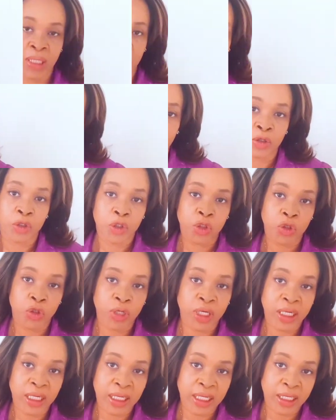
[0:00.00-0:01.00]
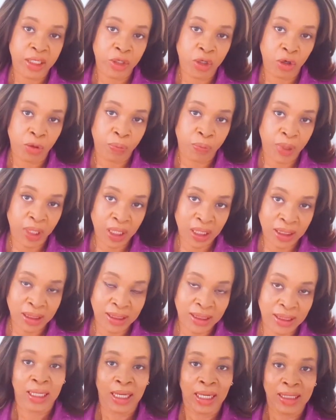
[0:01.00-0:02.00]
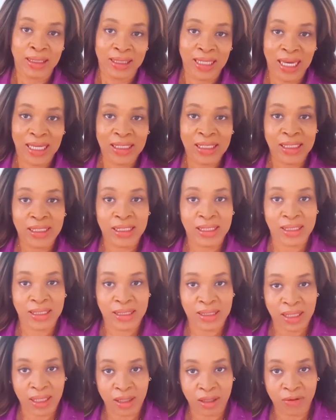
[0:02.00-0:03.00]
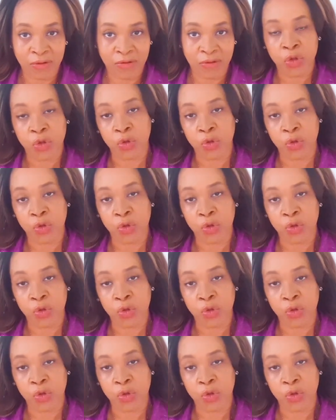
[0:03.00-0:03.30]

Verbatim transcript: Now, sugar in your blood attaches itself